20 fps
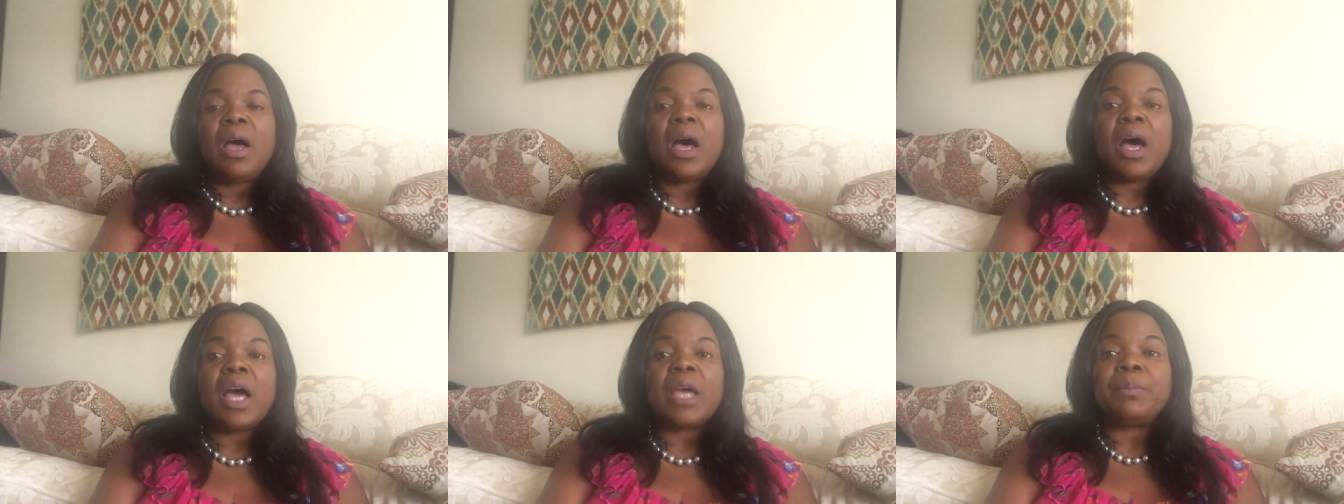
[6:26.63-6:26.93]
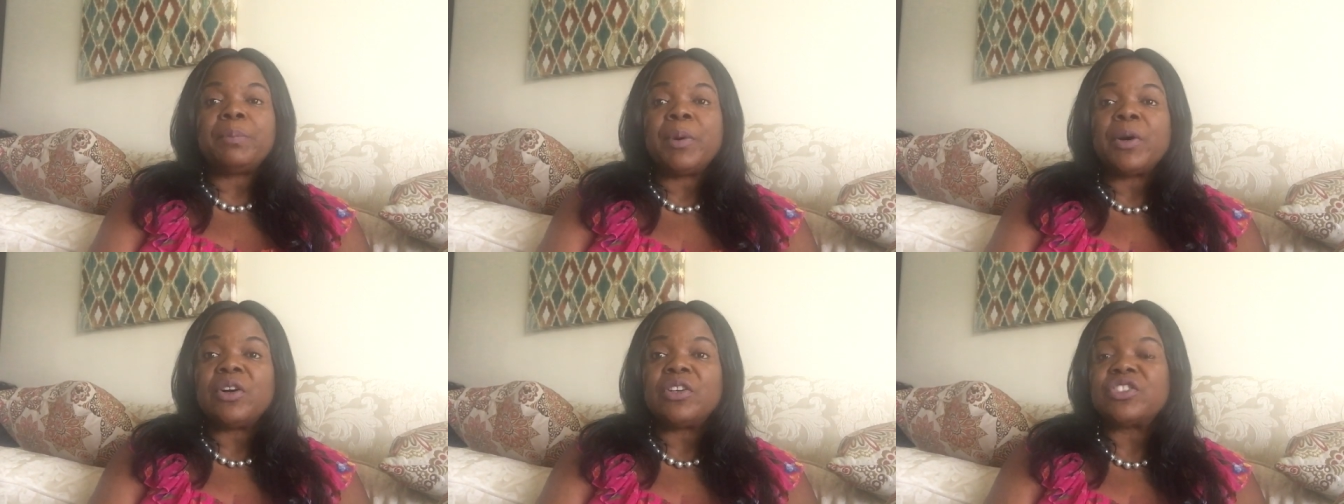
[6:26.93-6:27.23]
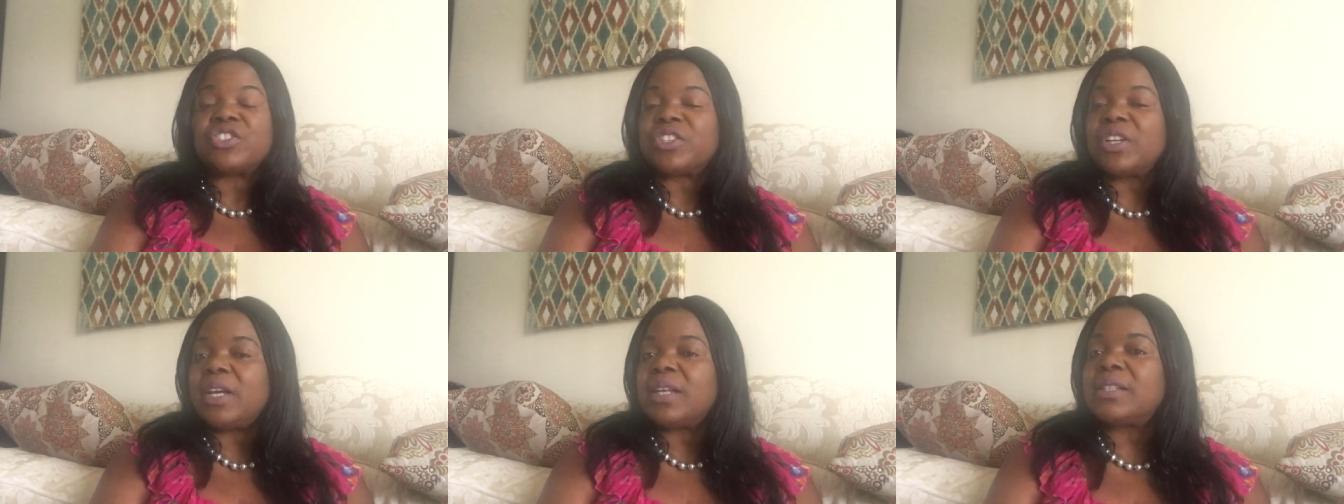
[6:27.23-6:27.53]
I
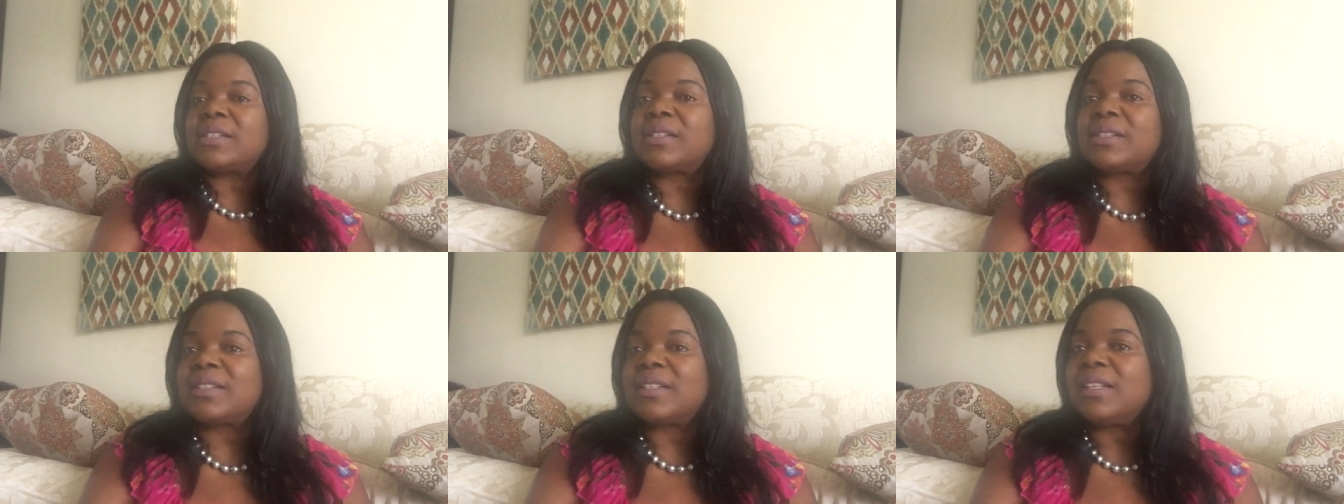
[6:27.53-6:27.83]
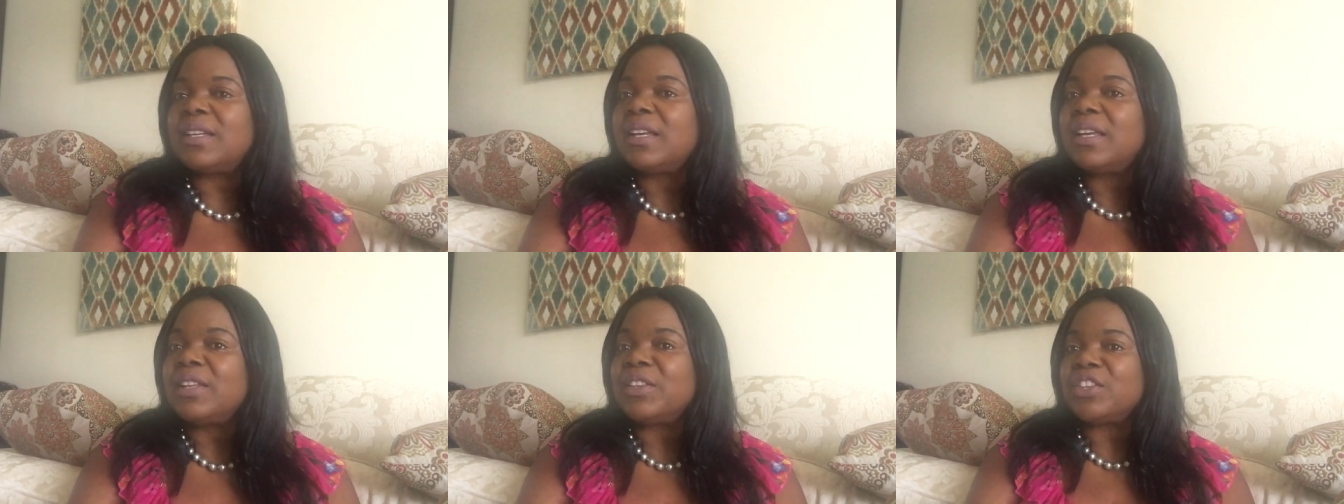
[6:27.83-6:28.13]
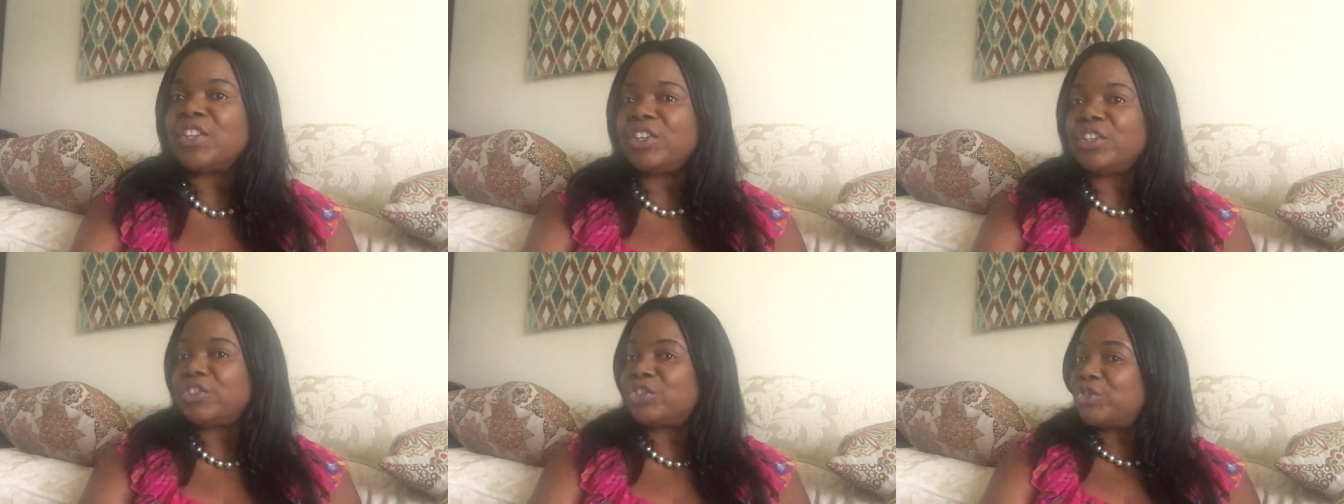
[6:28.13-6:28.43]
purchased
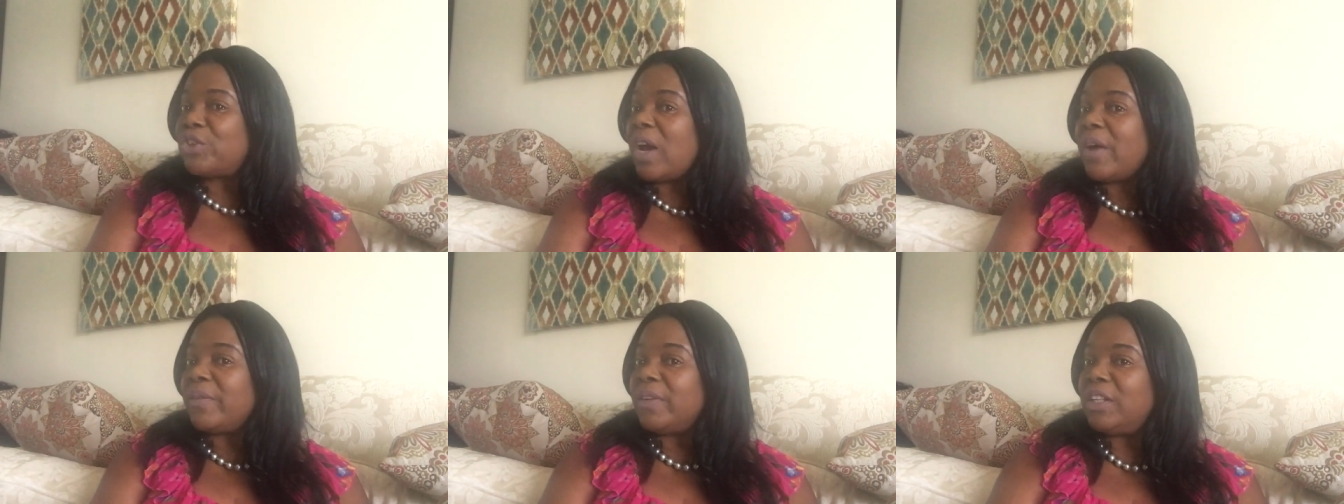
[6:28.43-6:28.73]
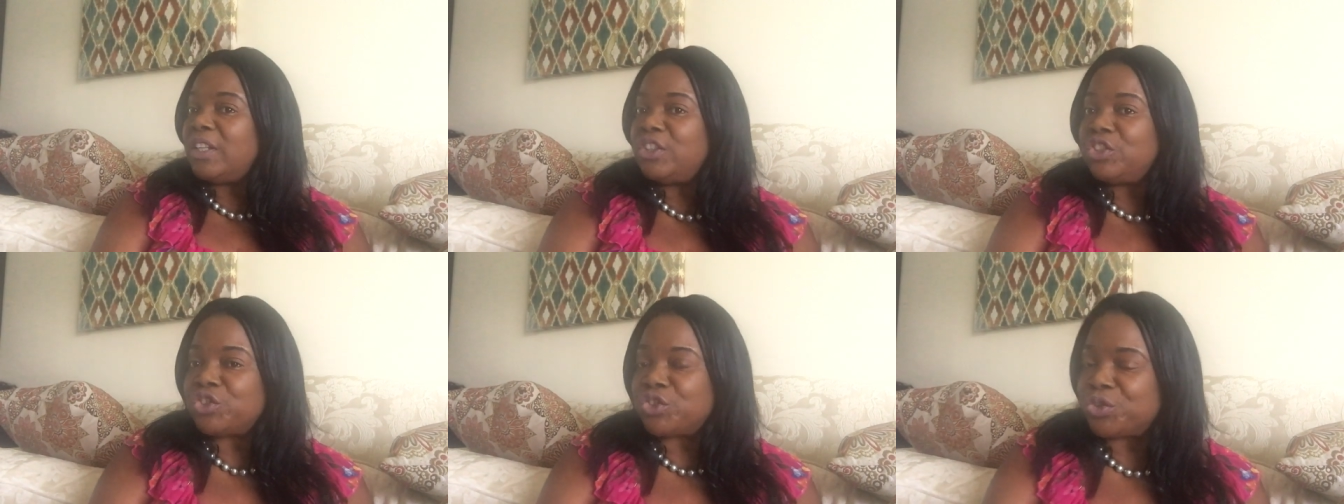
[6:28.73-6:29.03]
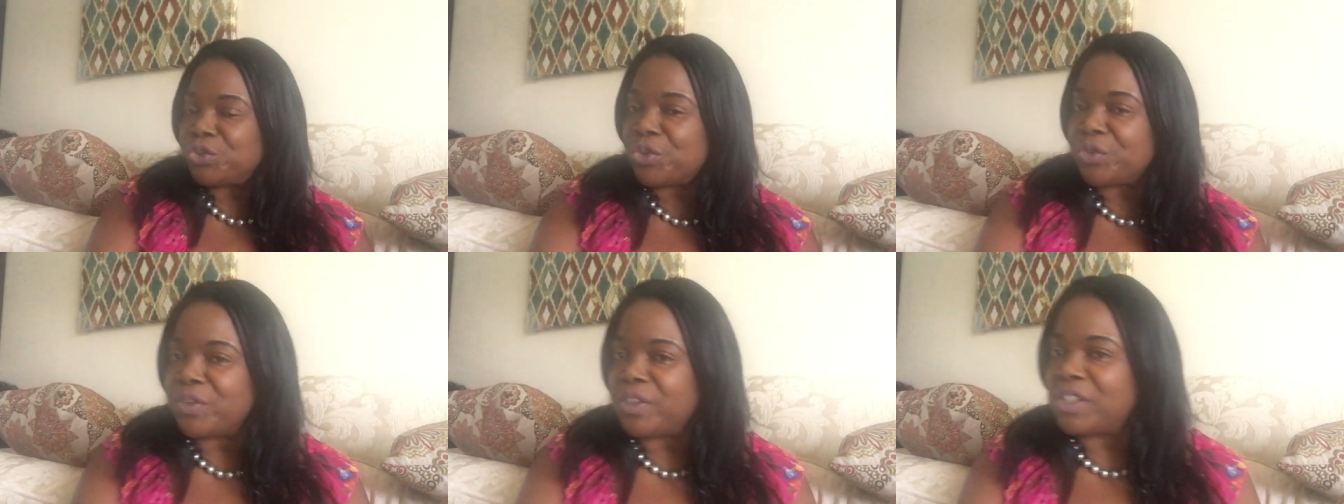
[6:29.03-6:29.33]
the travel
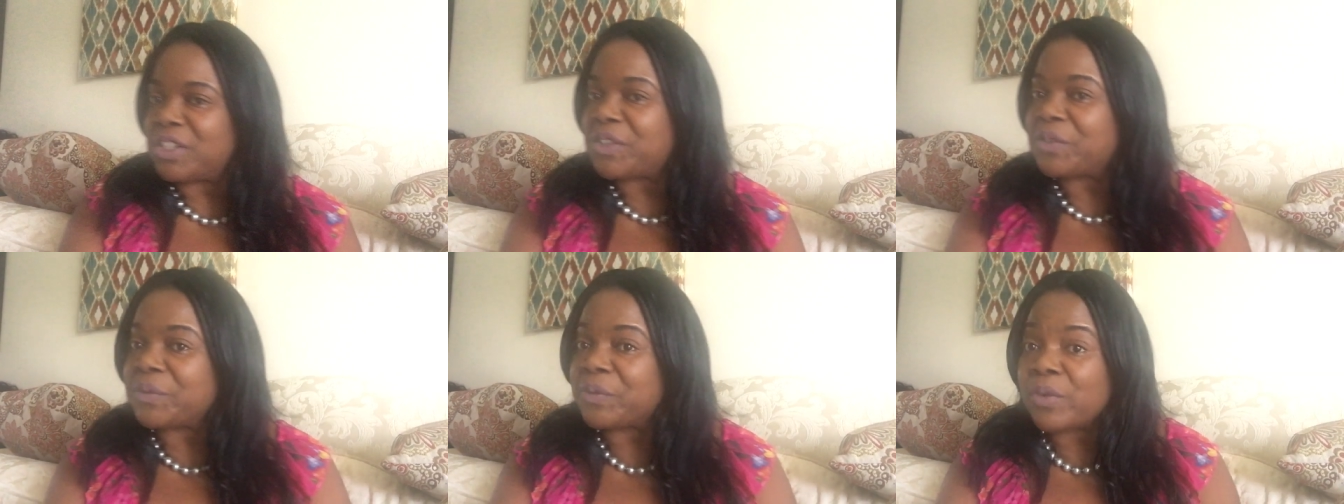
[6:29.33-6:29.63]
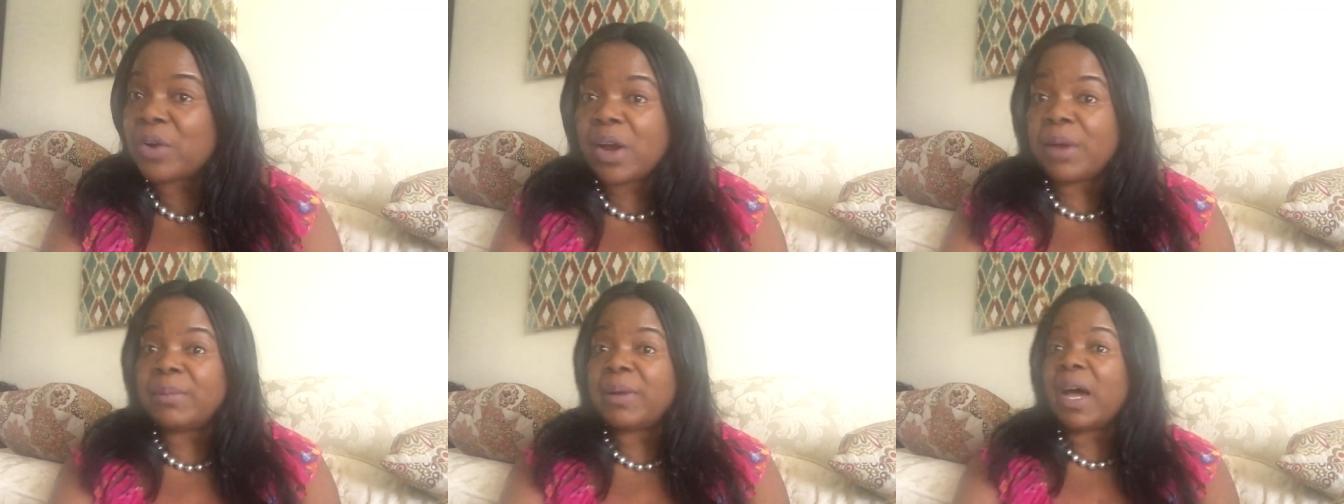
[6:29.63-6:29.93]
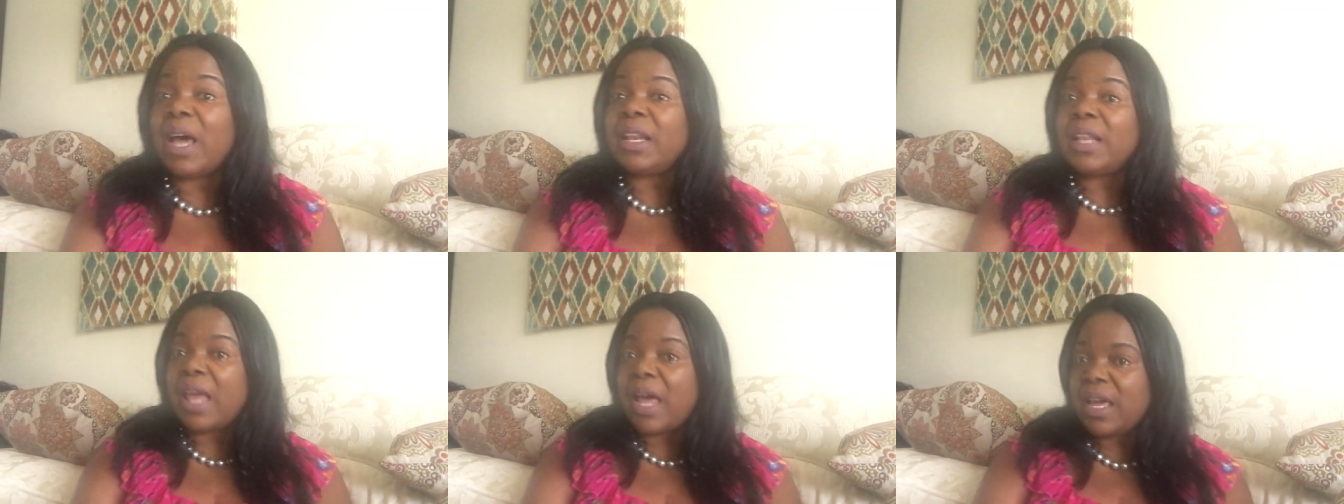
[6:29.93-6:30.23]
insurance from
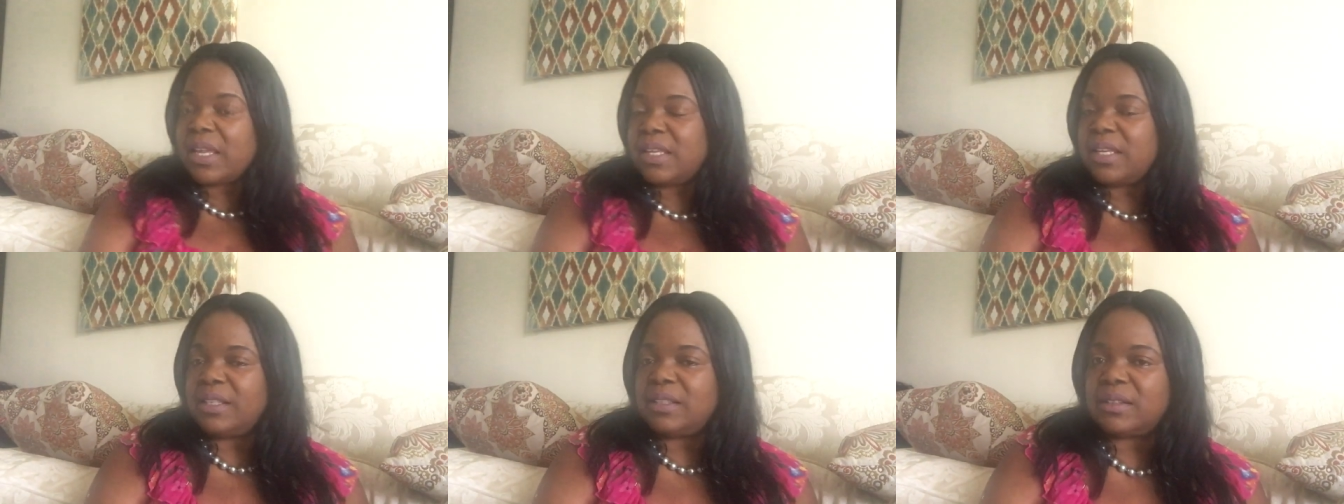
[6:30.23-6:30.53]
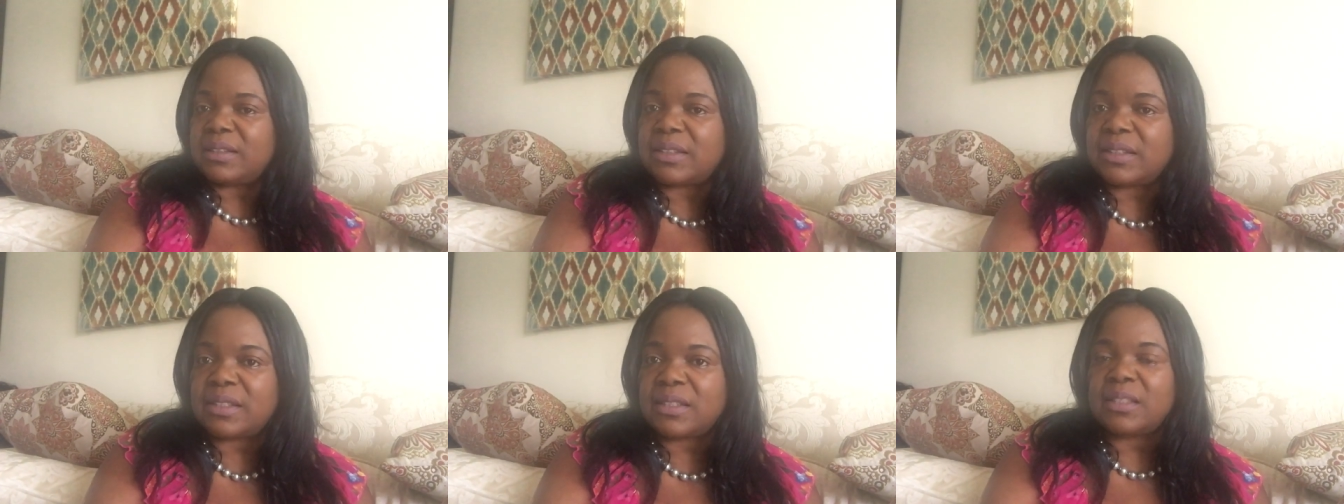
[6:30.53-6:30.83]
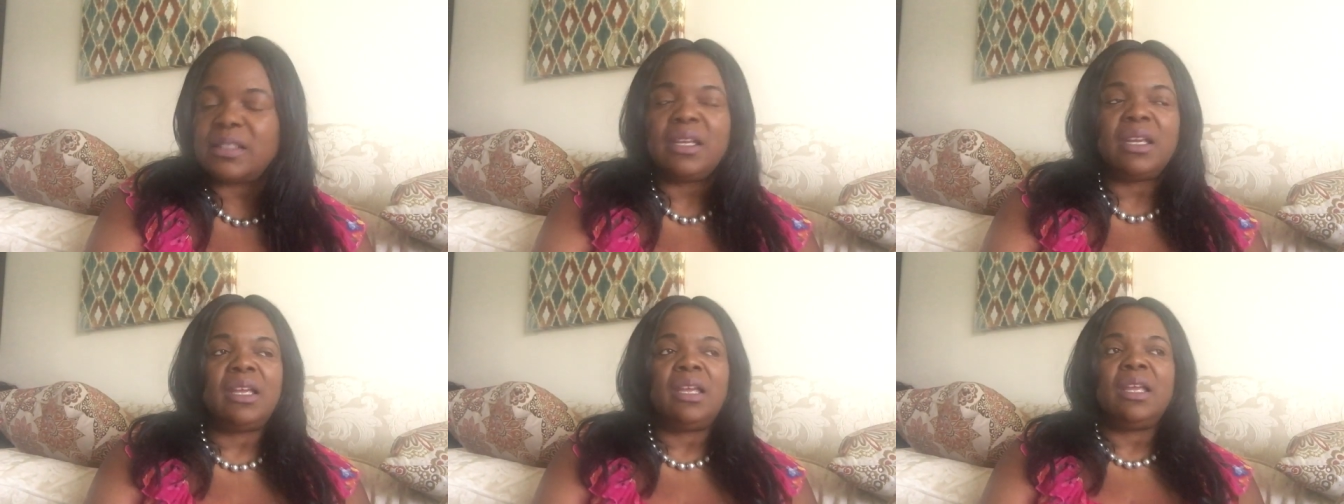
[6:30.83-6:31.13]
Alliance.